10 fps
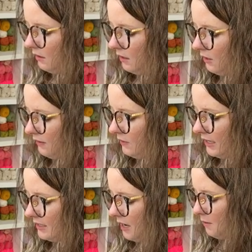I'll give you
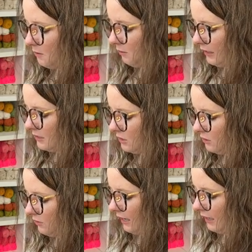guys a couple more minutes to
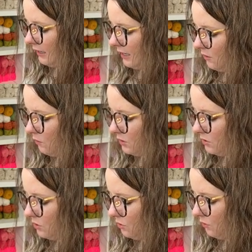do that. I don't want
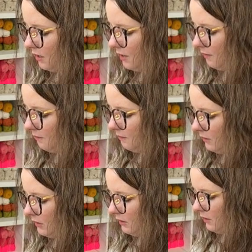to um,
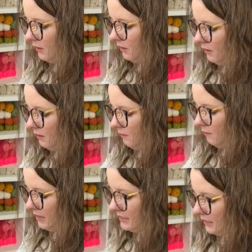
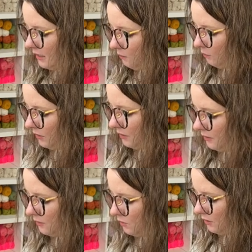mess it up with
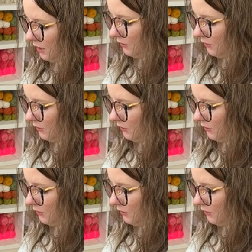doing another